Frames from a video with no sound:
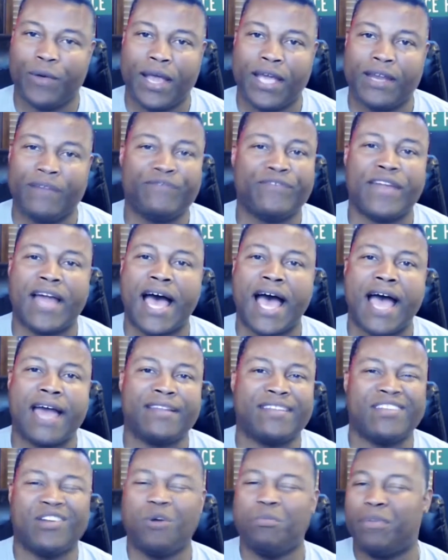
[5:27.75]
If not,
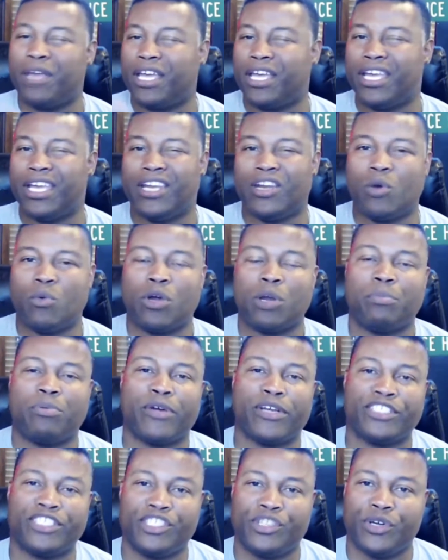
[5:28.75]
no biggie. Don't want to
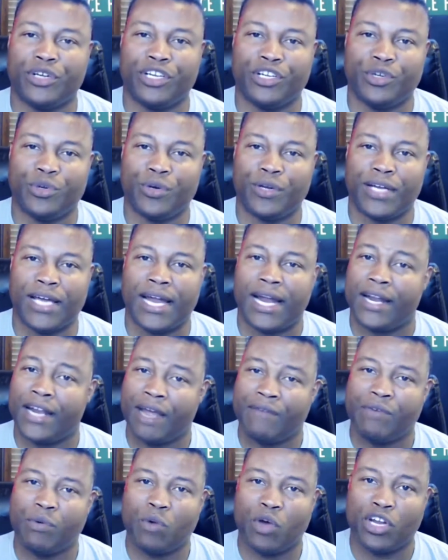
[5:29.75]
pressure you into doing that. I never
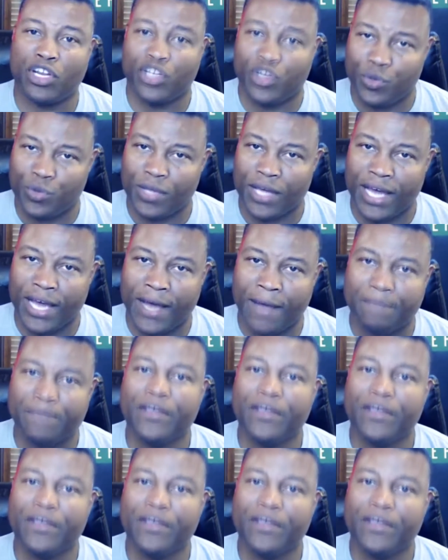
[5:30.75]
want to do that.